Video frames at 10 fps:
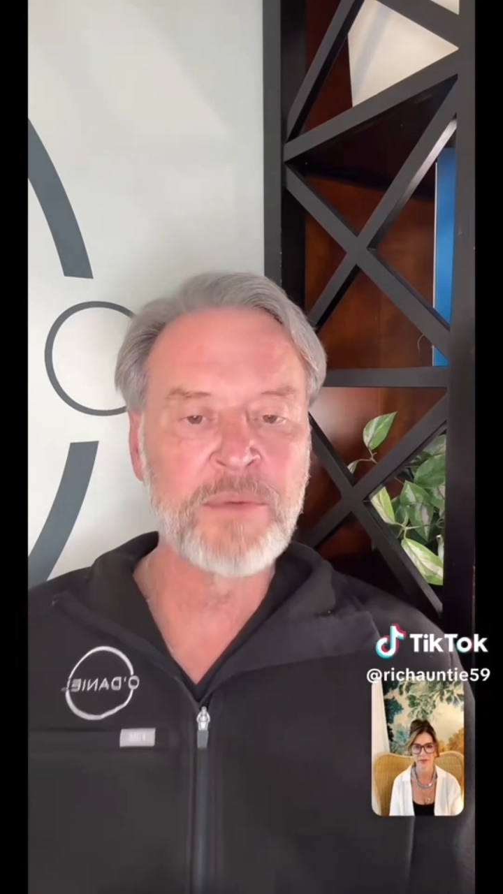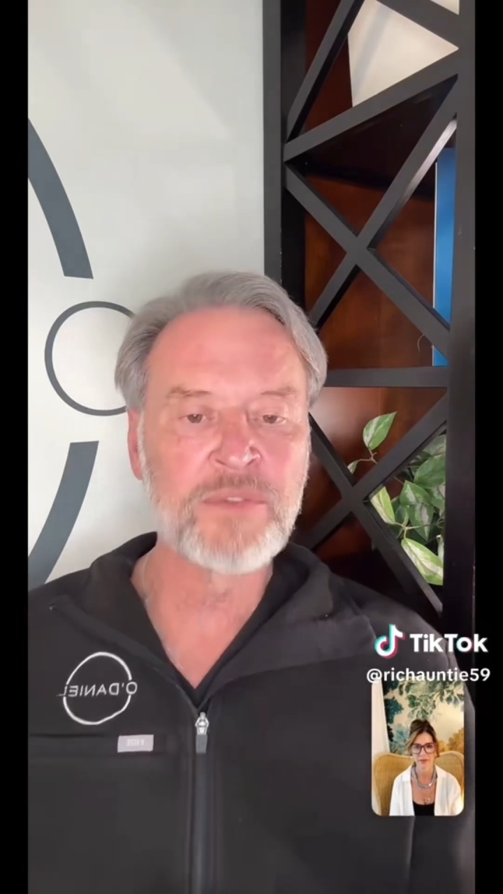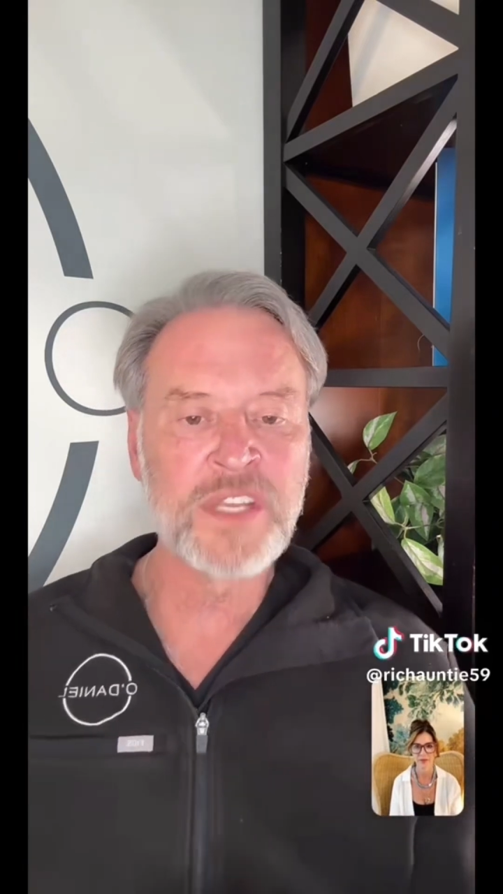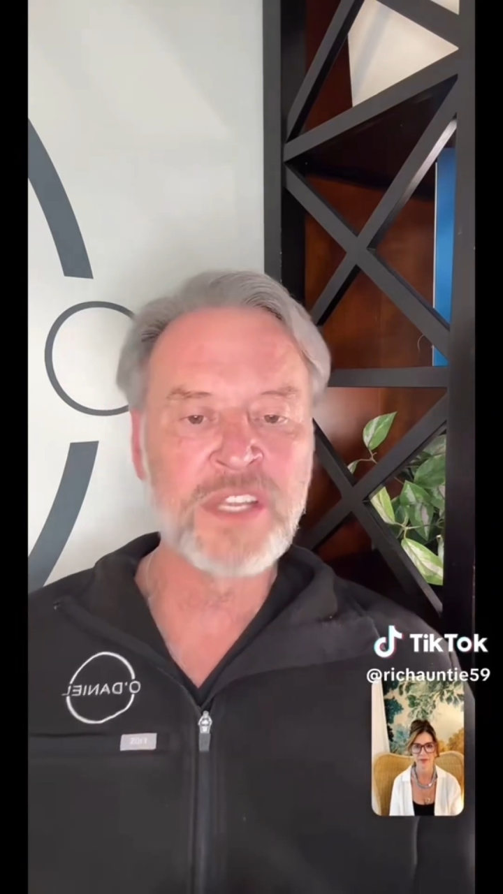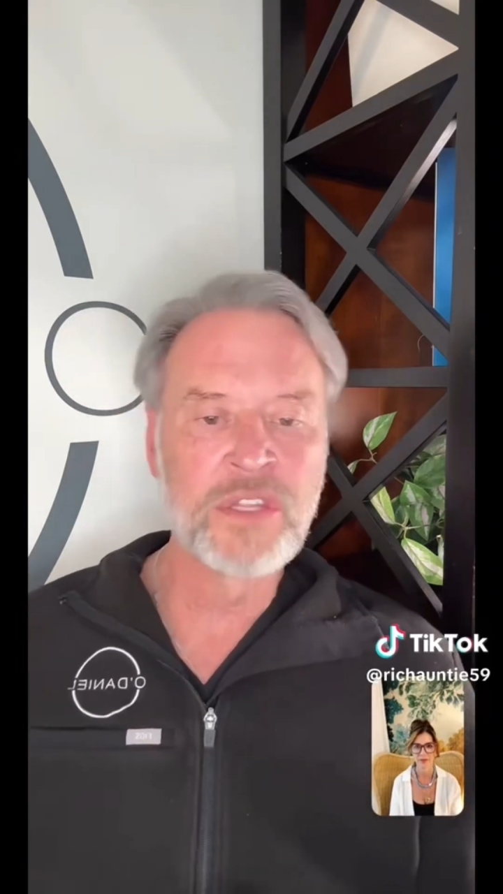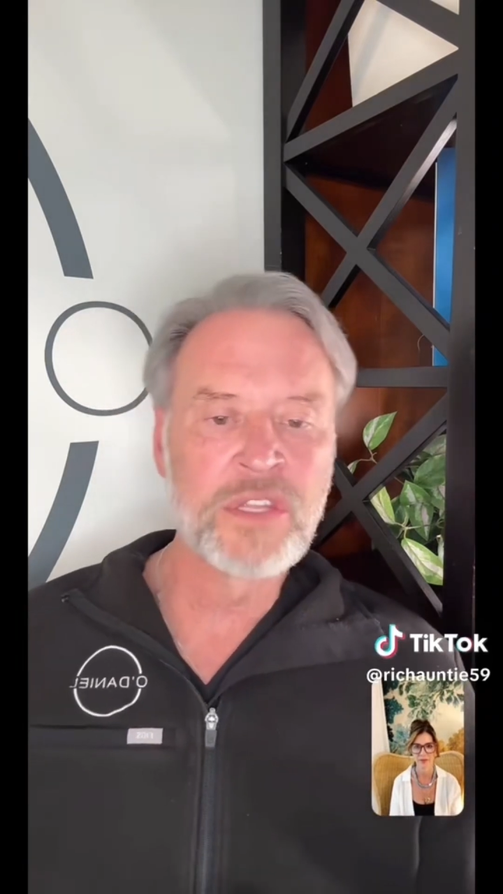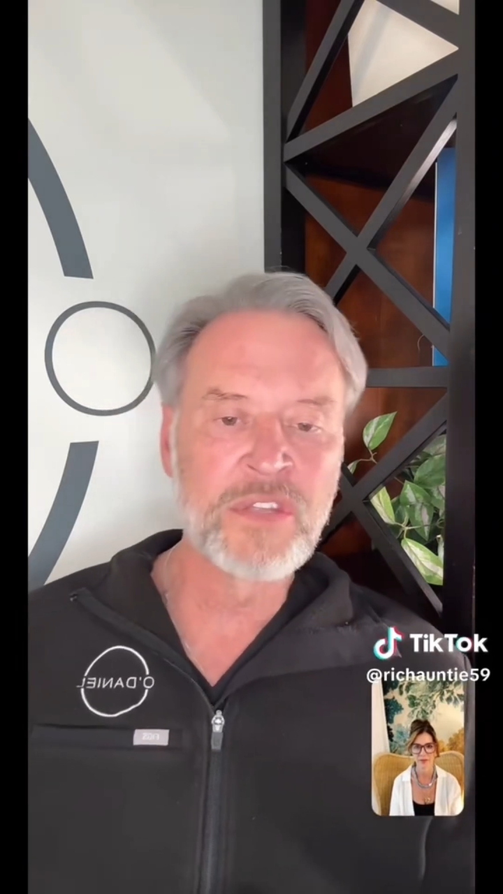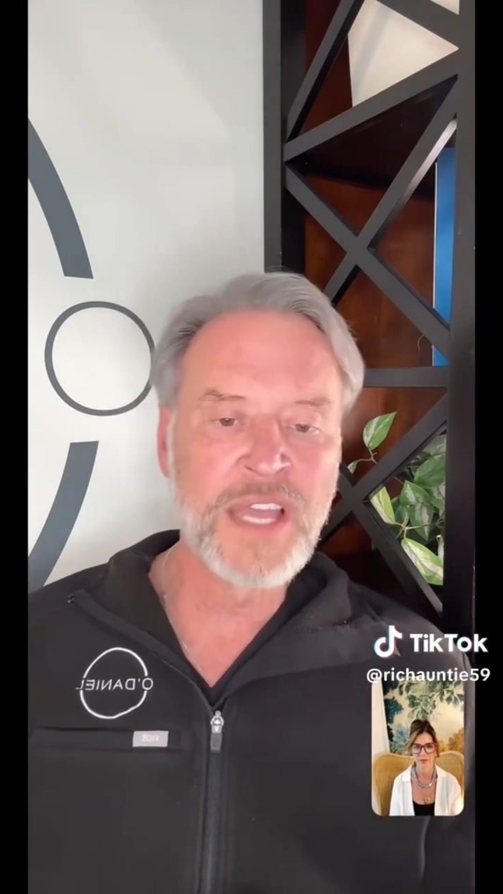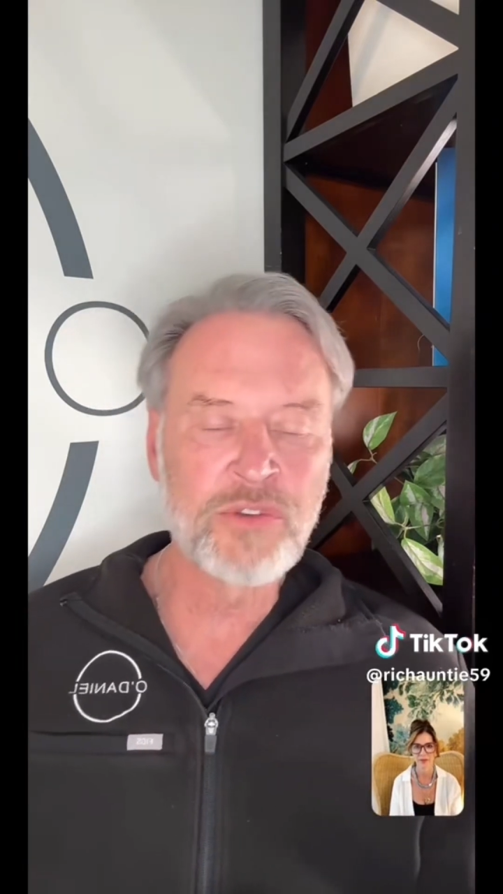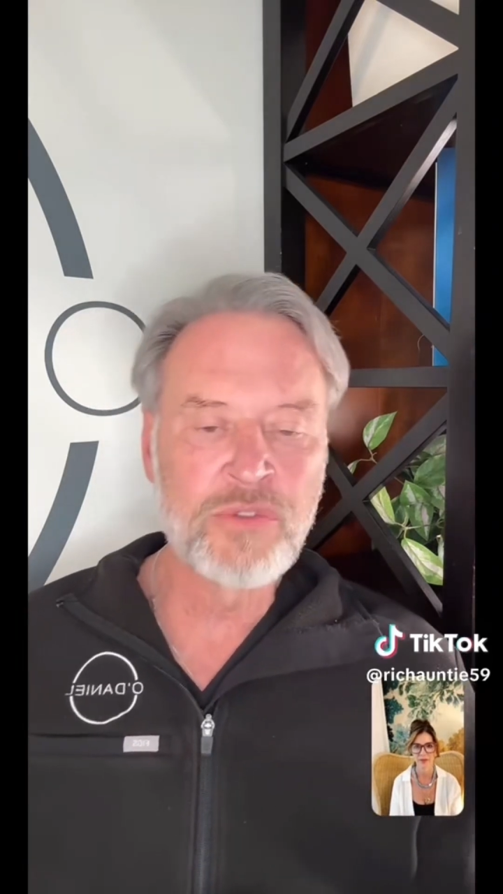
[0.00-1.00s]
I was
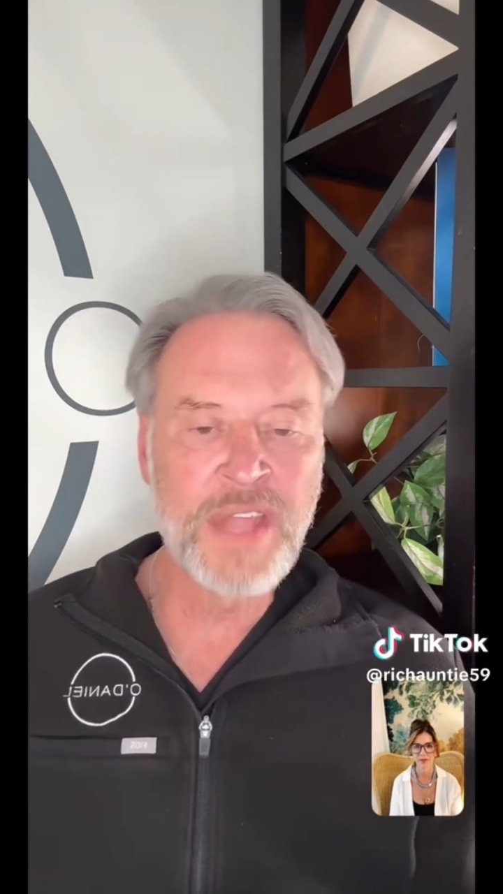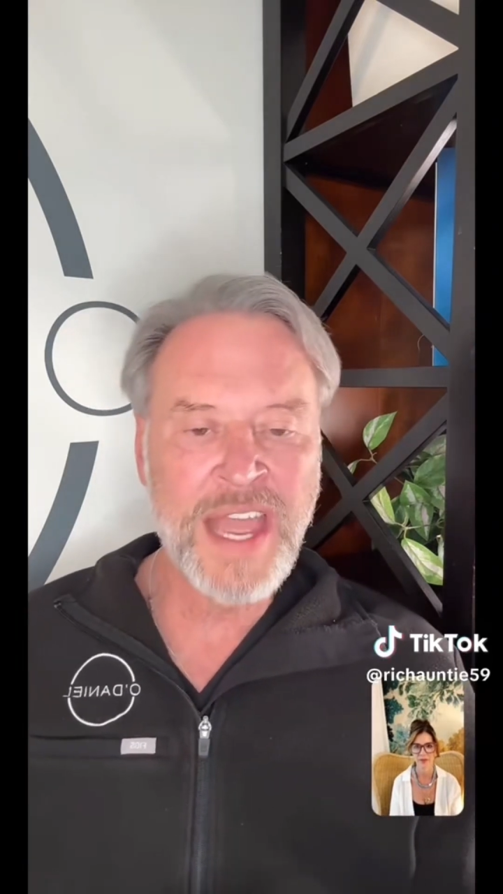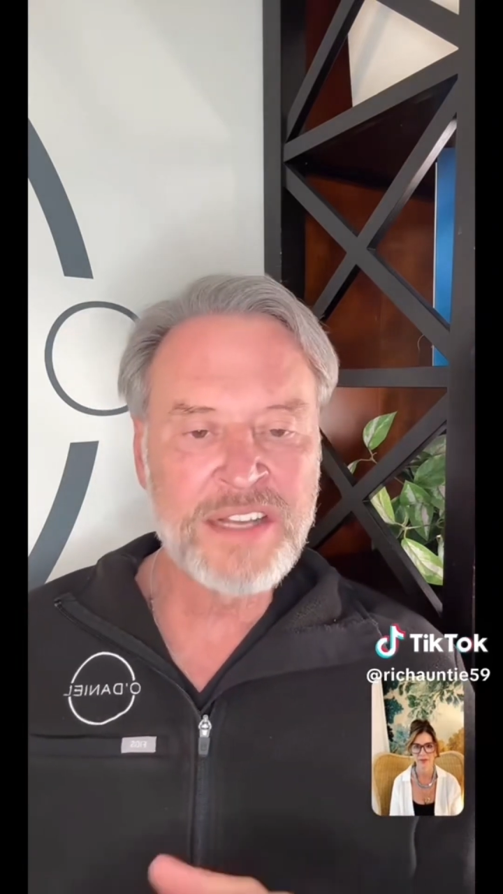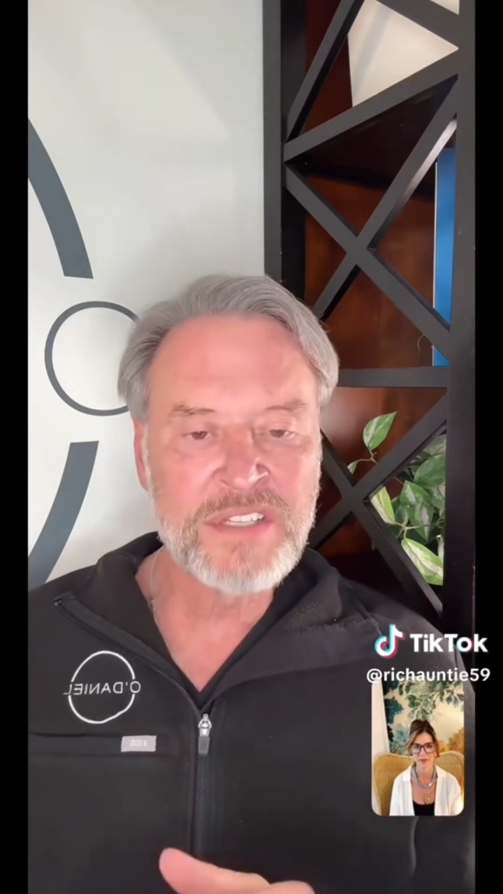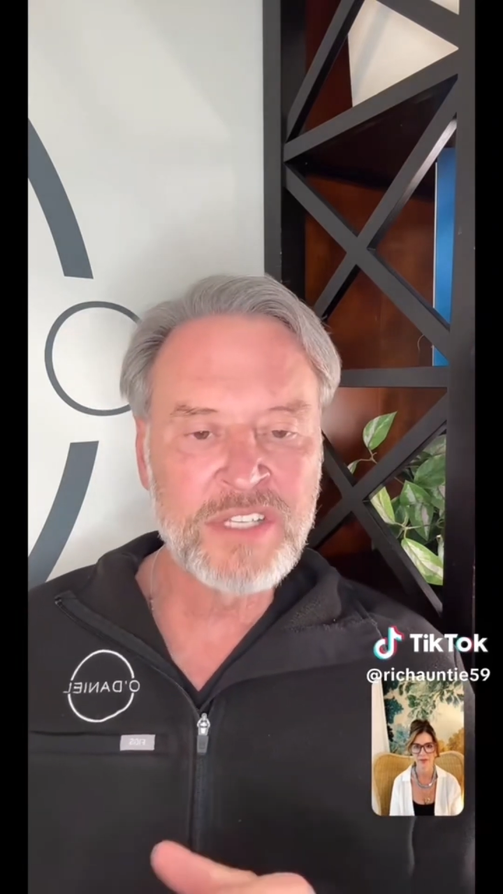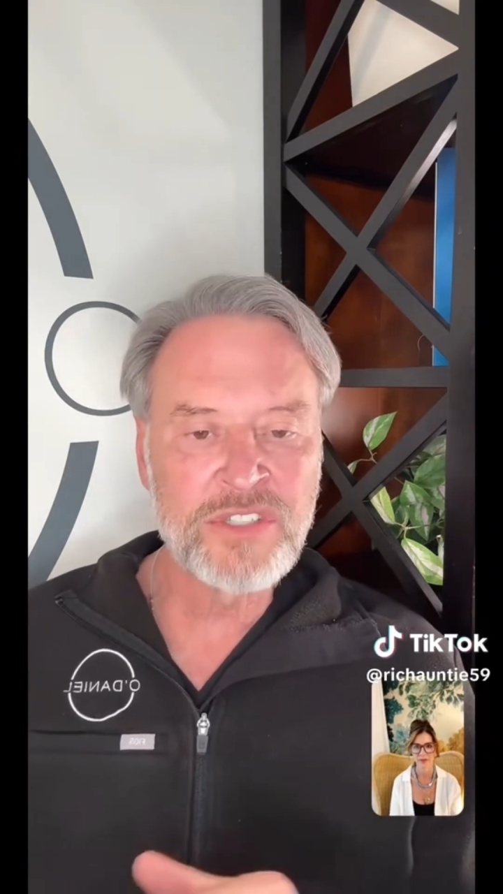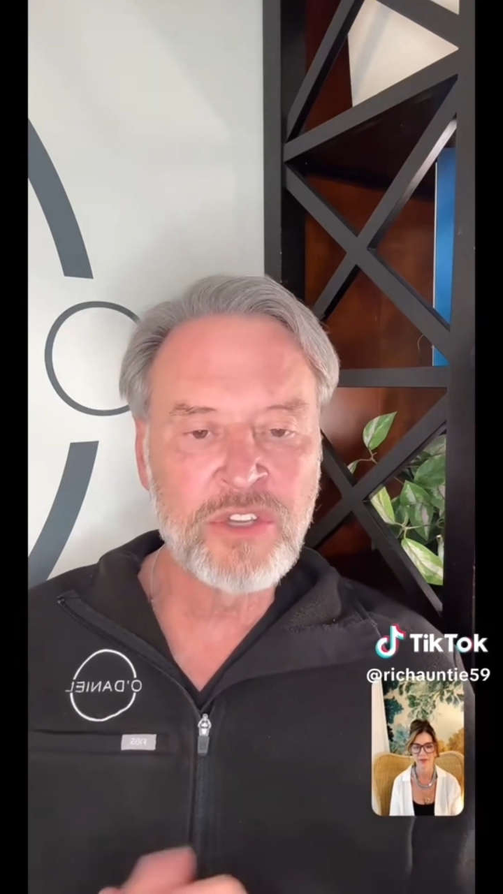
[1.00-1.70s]
had access